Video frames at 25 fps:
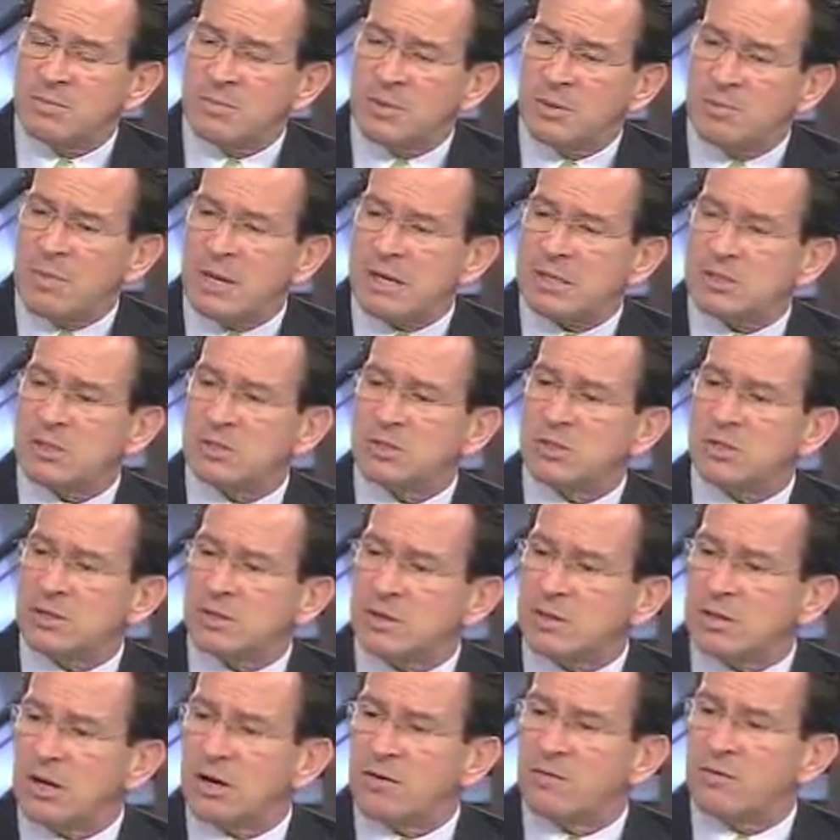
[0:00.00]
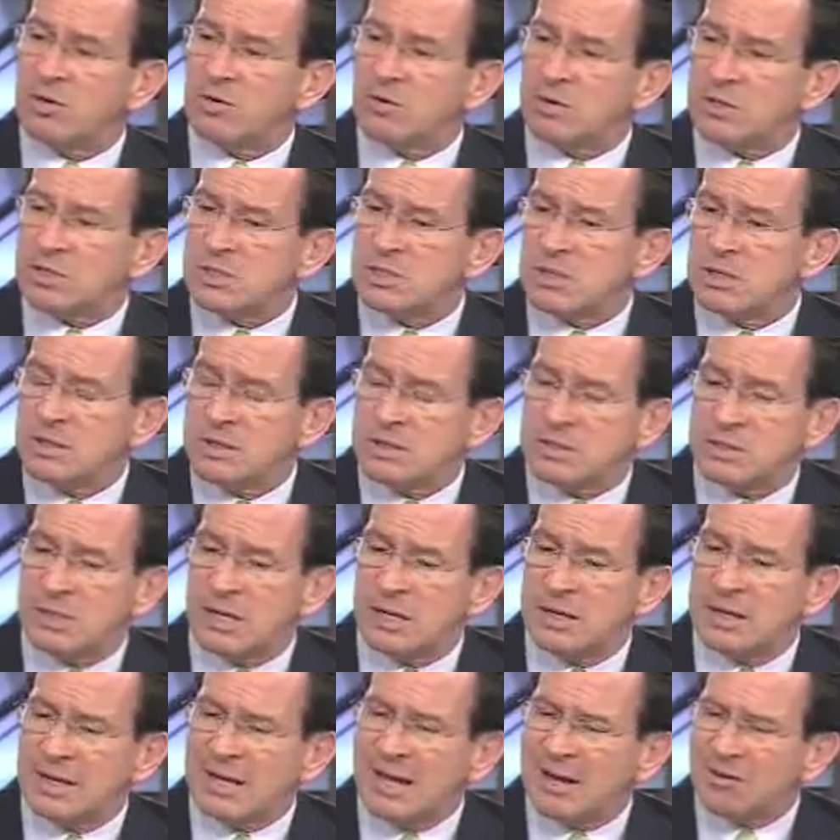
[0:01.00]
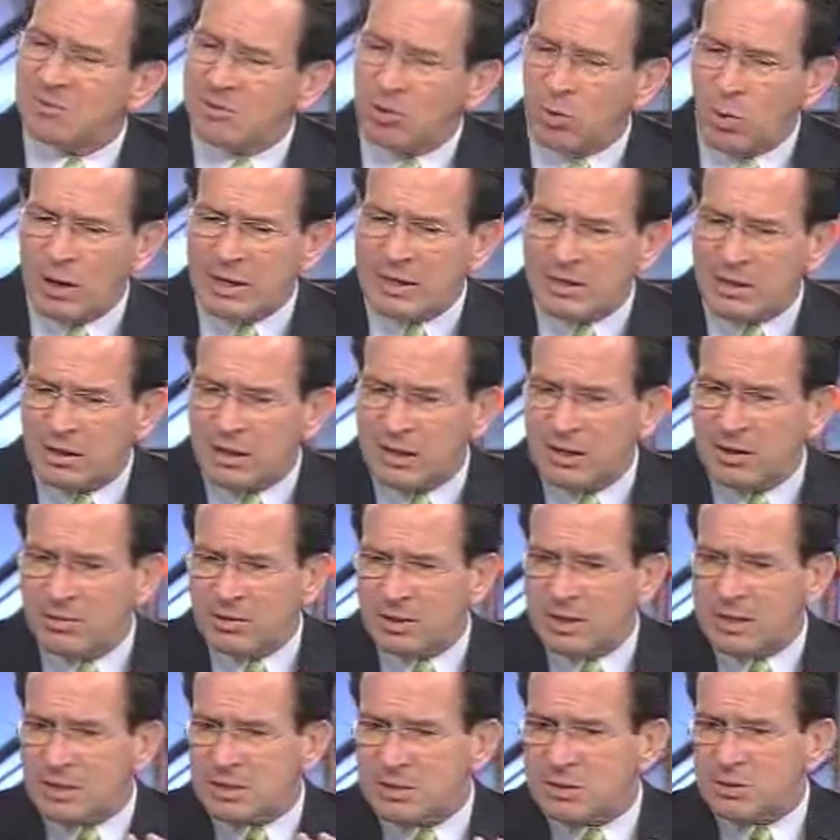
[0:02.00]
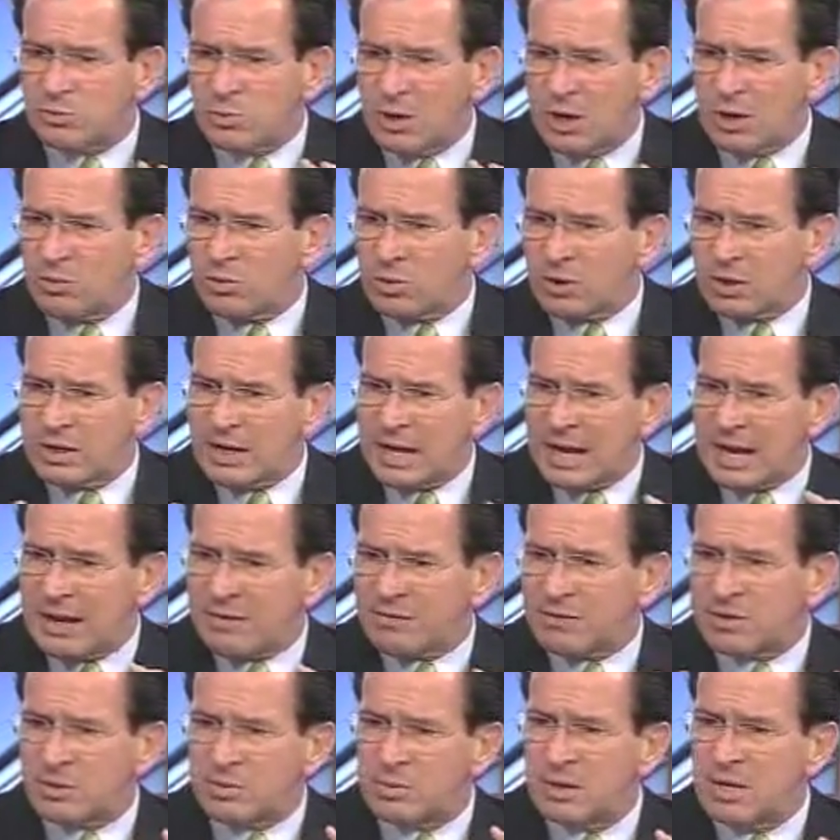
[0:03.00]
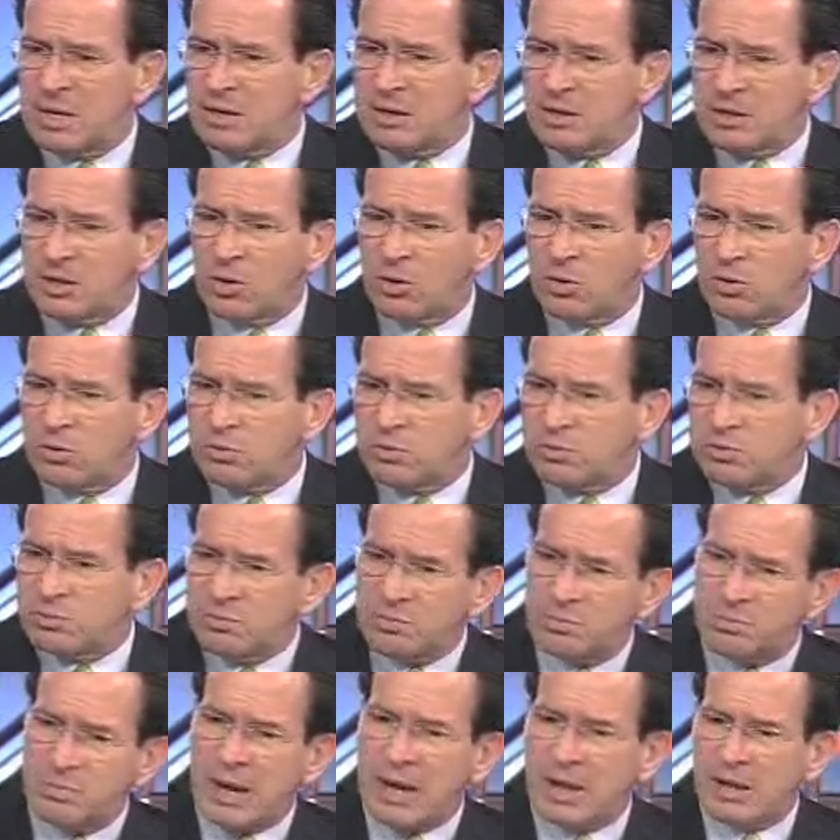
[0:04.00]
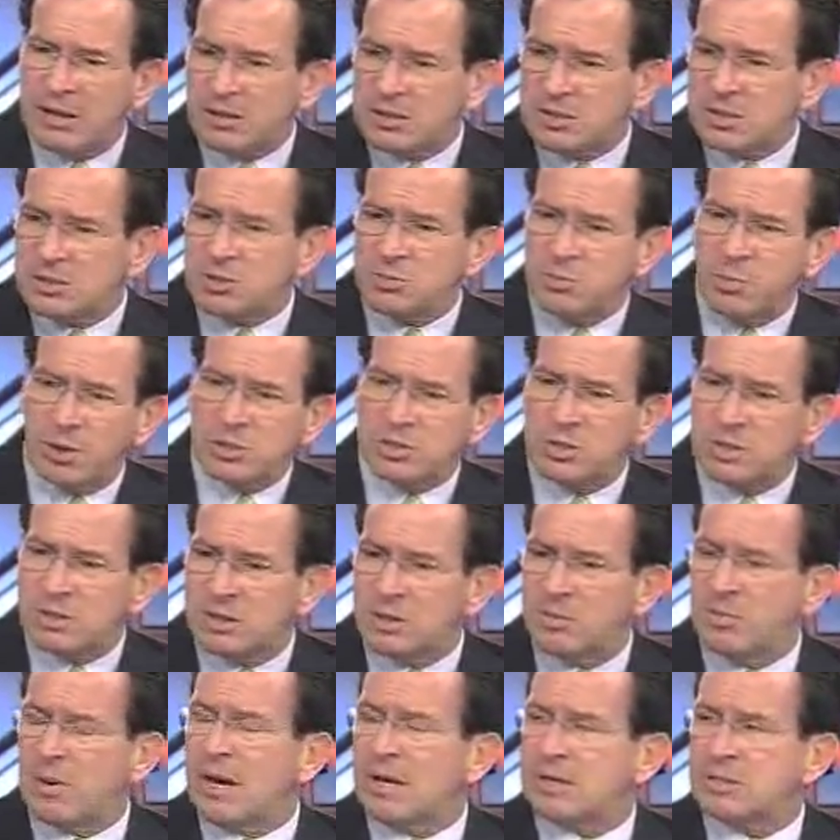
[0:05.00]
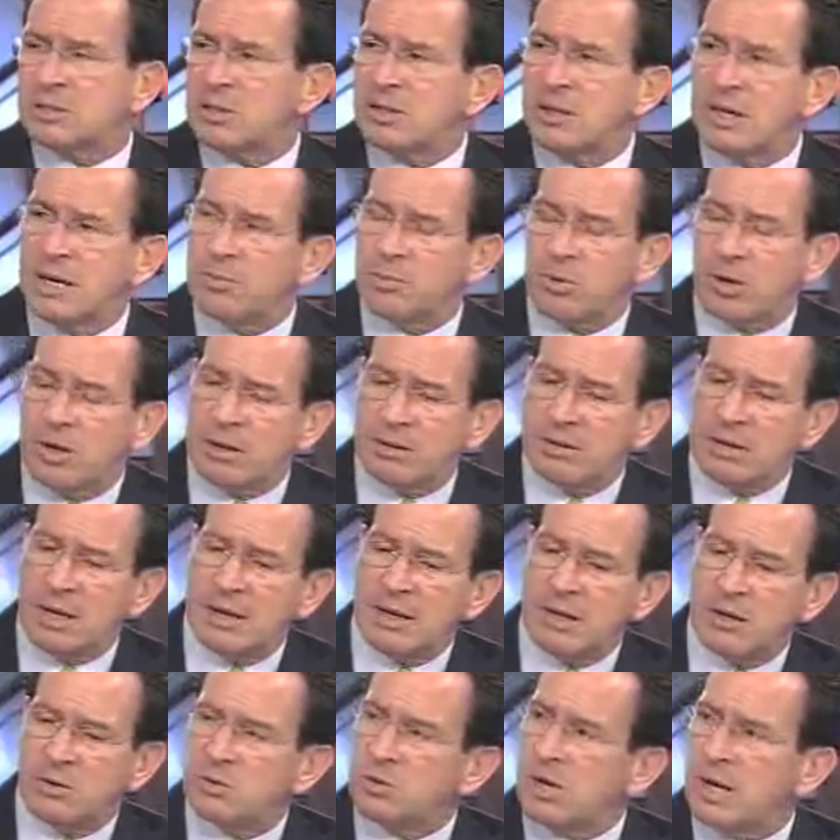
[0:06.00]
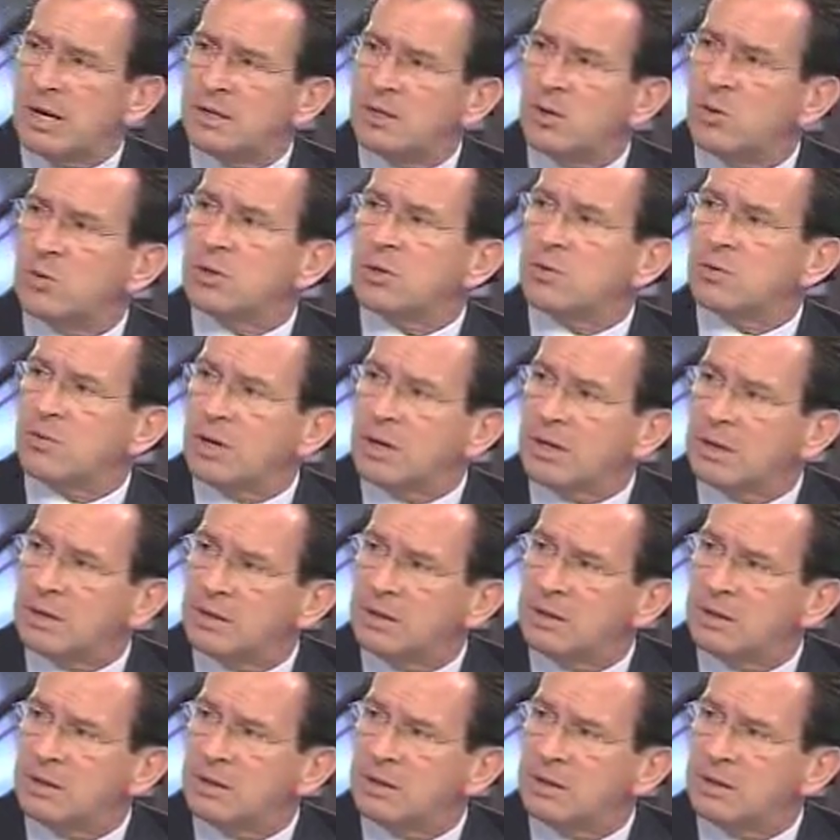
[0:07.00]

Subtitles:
message that the governor is sending out, and quite clearly it's, well, we're going to have to, you know, balance this budget on the backs of labor. I don't agree.